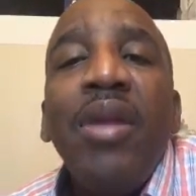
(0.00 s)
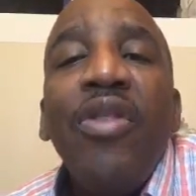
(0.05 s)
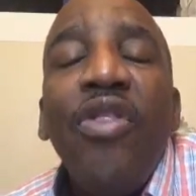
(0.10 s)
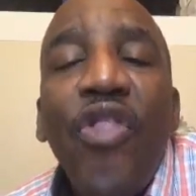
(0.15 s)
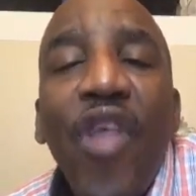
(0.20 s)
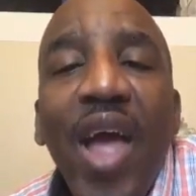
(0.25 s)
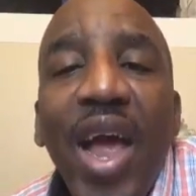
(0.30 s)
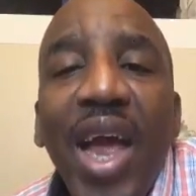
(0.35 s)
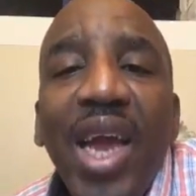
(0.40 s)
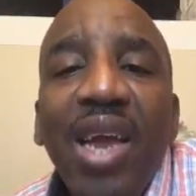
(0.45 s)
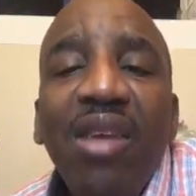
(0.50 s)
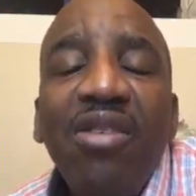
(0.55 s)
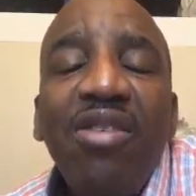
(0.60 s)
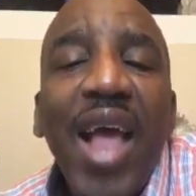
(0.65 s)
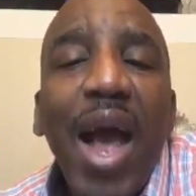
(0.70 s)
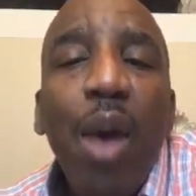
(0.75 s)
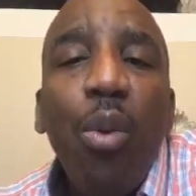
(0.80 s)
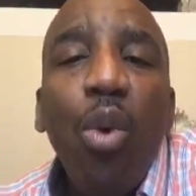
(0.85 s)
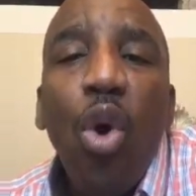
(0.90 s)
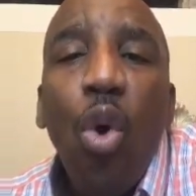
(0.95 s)
Things
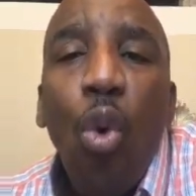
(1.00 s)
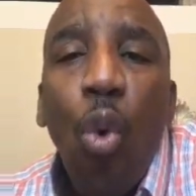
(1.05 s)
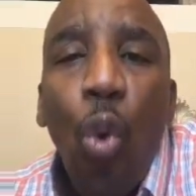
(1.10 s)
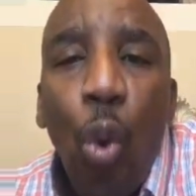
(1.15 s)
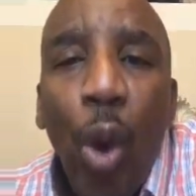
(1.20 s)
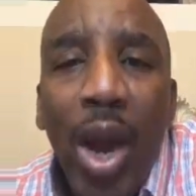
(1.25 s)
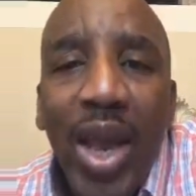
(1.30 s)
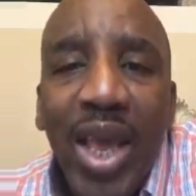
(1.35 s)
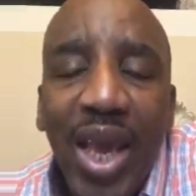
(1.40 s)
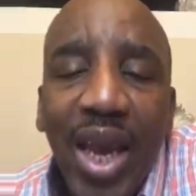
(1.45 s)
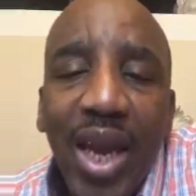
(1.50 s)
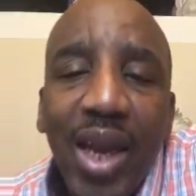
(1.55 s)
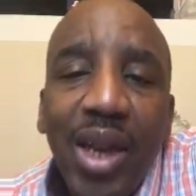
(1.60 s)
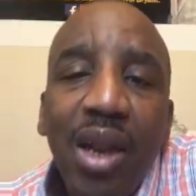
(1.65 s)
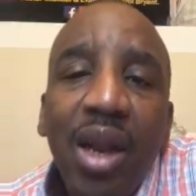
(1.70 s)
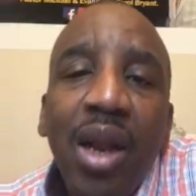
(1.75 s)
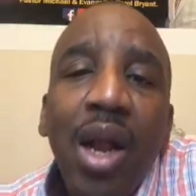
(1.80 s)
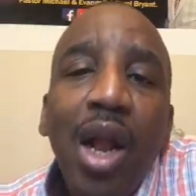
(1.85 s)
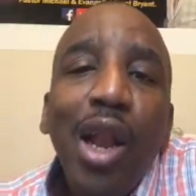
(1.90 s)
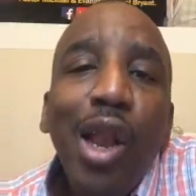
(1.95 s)
that were wicked,
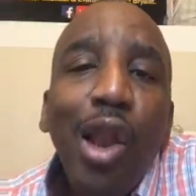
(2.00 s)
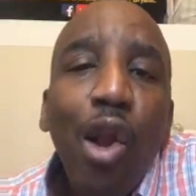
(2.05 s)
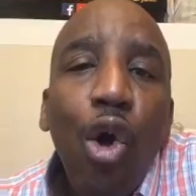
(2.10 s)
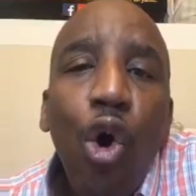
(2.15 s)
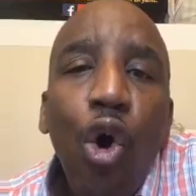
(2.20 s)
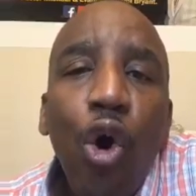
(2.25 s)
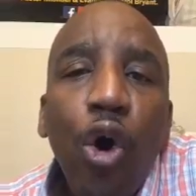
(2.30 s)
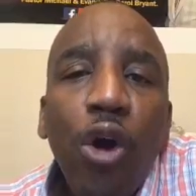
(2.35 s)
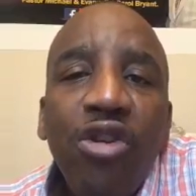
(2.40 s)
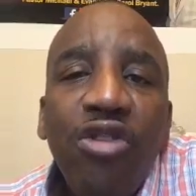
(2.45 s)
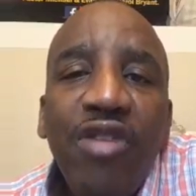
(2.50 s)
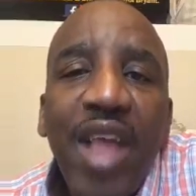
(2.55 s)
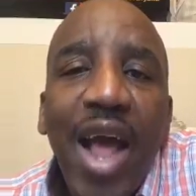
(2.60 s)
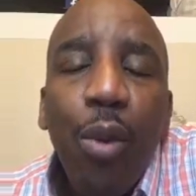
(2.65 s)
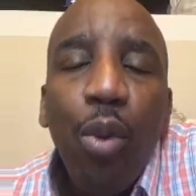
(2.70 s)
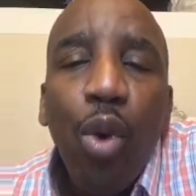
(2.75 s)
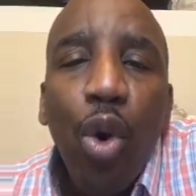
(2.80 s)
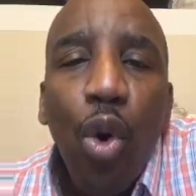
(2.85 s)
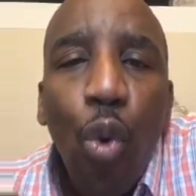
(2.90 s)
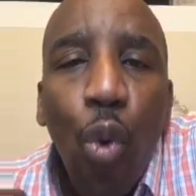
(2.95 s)
laws that
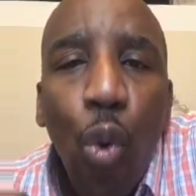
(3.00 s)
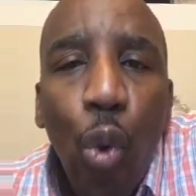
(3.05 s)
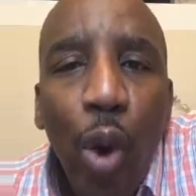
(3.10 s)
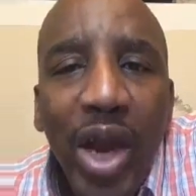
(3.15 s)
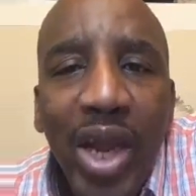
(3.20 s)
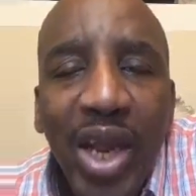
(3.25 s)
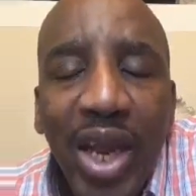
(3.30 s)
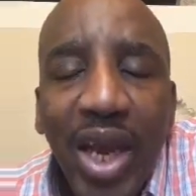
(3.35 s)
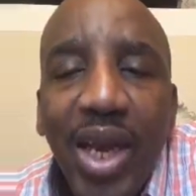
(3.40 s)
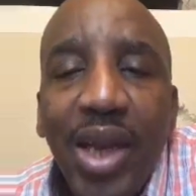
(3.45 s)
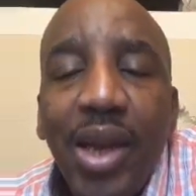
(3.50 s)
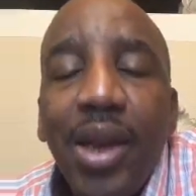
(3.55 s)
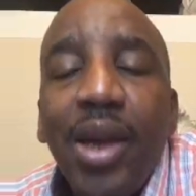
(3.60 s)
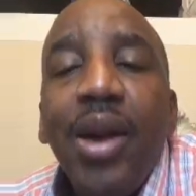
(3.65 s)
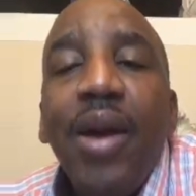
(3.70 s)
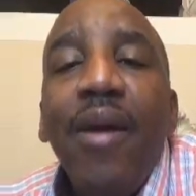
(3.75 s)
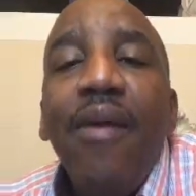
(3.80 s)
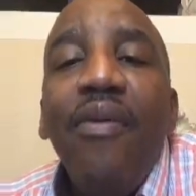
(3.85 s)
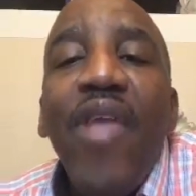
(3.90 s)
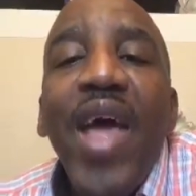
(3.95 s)
were wicked,
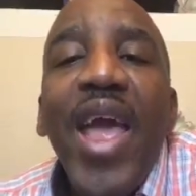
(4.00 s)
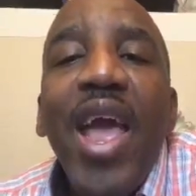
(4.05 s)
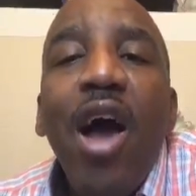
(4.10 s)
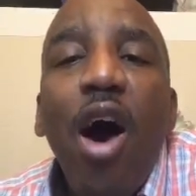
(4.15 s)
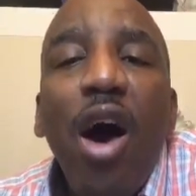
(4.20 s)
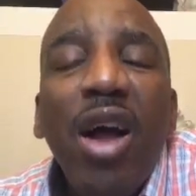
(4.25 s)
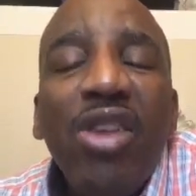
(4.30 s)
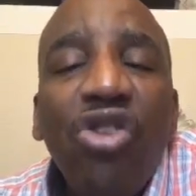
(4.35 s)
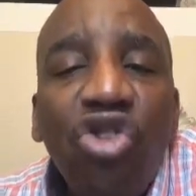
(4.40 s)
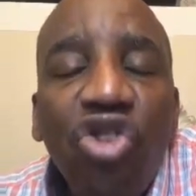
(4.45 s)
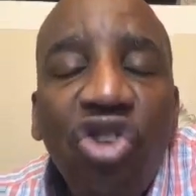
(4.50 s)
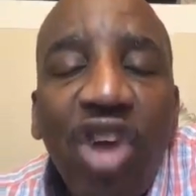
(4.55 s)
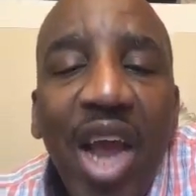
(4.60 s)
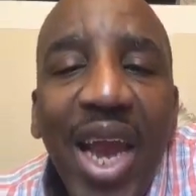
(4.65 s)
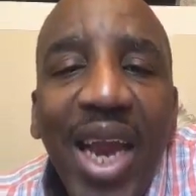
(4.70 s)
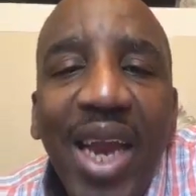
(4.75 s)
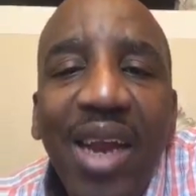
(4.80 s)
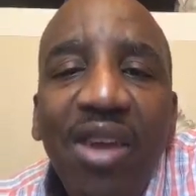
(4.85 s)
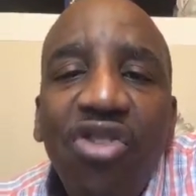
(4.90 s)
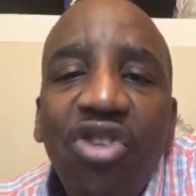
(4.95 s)
they are
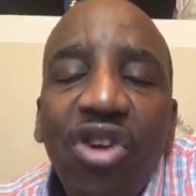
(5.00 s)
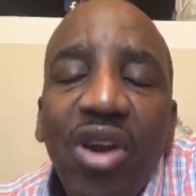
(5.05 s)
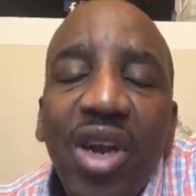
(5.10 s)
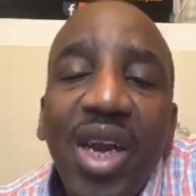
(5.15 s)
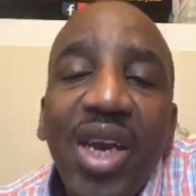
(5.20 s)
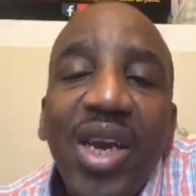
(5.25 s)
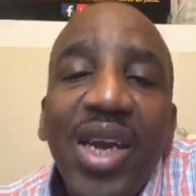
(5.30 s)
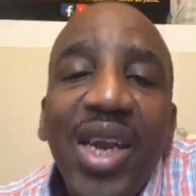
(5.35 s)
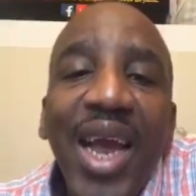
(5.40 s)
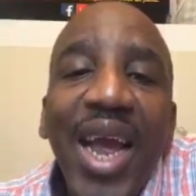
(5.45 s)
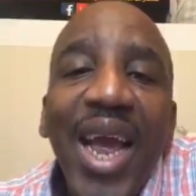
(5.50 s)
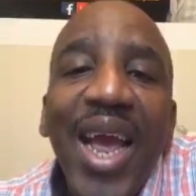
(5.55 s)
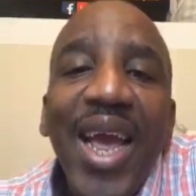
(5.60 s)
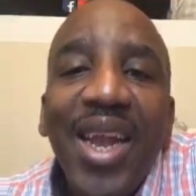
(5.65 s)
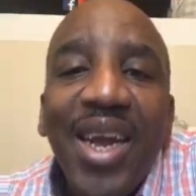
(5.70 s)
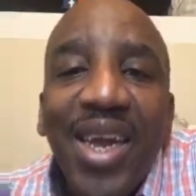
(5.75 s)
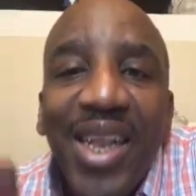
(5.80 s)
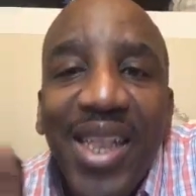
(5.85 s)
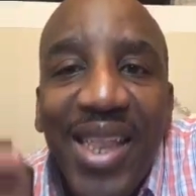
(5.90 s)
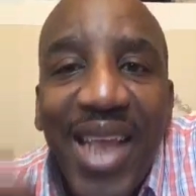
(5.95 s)
changing it in
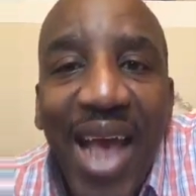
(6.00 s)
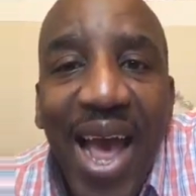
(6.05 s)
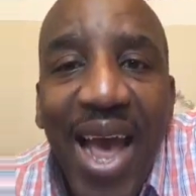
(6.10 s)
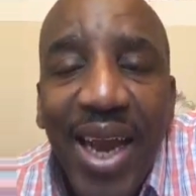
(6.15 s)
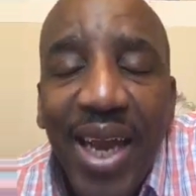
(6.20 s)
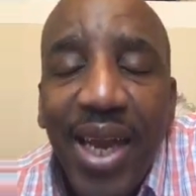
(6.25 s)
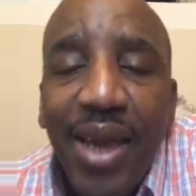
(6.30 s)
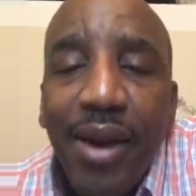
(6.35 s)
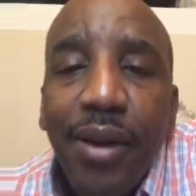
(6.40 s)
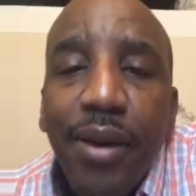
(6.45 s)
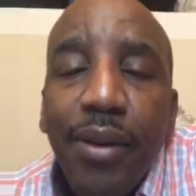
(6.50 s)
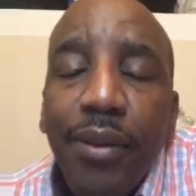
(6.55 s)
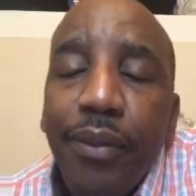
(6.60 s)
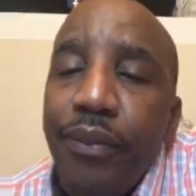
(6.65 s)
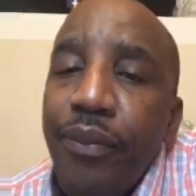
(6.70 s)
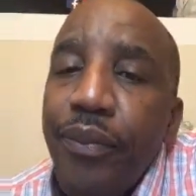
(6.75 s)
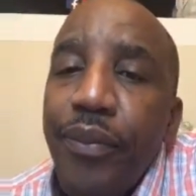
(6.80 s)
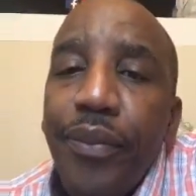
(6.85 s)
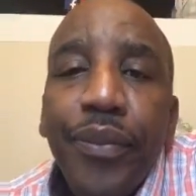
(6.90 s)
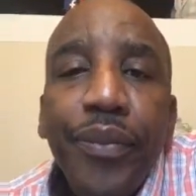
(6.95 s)
a day.
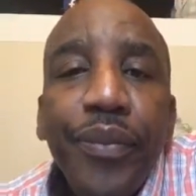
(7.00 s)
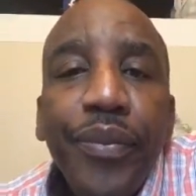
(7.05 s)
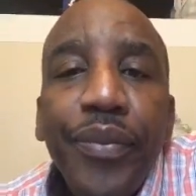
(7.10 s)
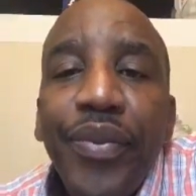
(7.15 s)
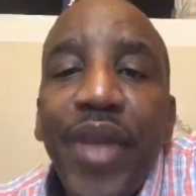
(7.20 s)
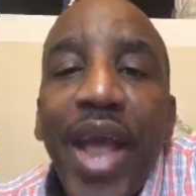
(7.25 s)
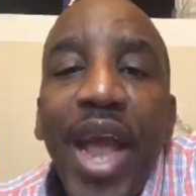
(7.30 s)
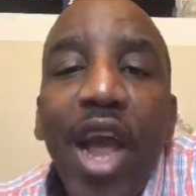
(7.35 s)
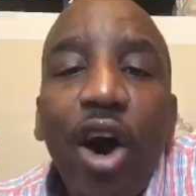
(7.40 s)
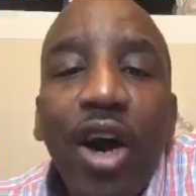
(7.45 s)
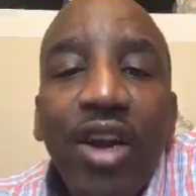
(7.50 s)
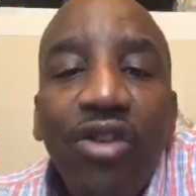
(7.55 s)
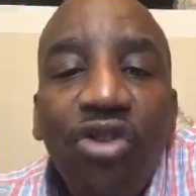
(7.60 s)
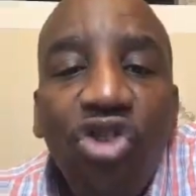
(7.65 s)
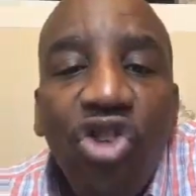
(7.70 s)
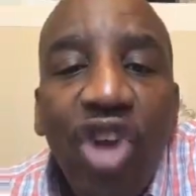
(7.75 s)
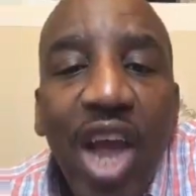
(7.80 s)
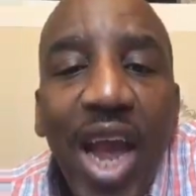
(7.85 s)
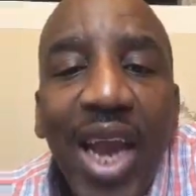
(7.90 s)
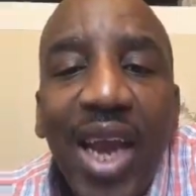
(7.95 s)
They are
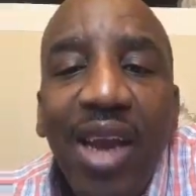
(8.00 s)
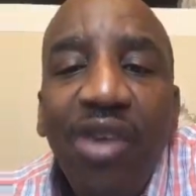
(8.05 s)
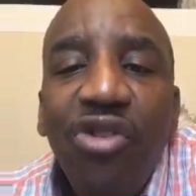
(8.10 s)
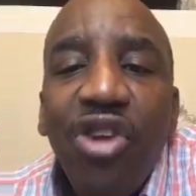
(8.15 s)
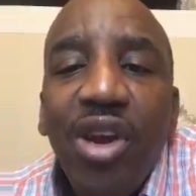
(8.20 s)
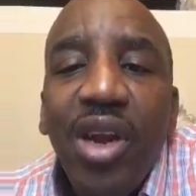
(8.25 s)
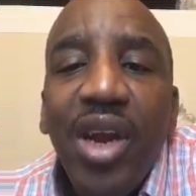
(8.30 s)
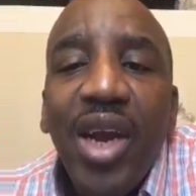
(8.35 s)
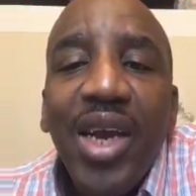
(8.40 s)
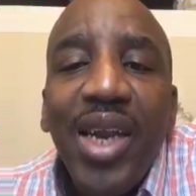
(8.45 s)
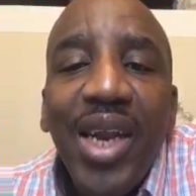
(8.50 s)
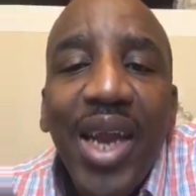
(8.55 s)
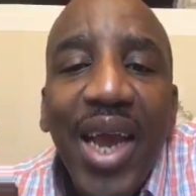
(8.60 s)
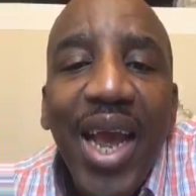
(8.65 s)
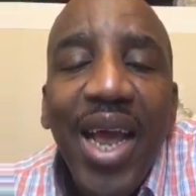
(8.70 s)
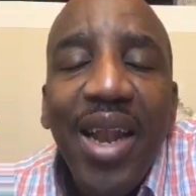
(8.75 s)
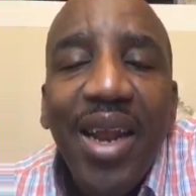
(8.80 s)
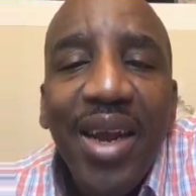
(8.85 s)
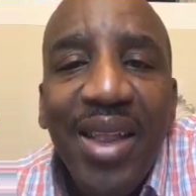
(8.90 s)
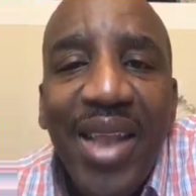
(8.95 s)
changing it
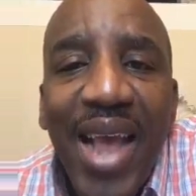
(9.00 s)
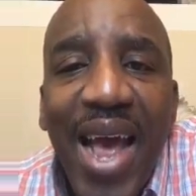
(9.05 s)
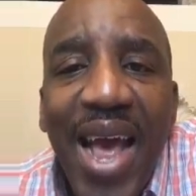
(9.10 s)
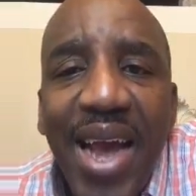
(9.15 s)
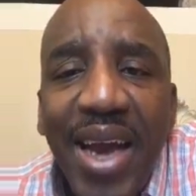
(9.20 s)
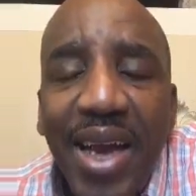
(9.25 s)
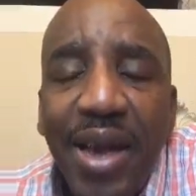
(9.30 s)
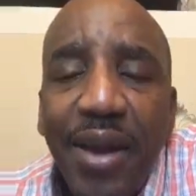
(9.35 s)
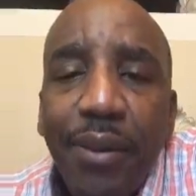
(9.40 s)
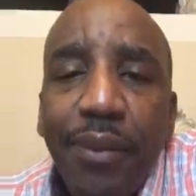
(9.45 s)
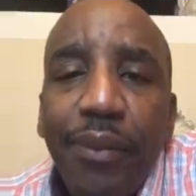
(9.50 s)
in a day.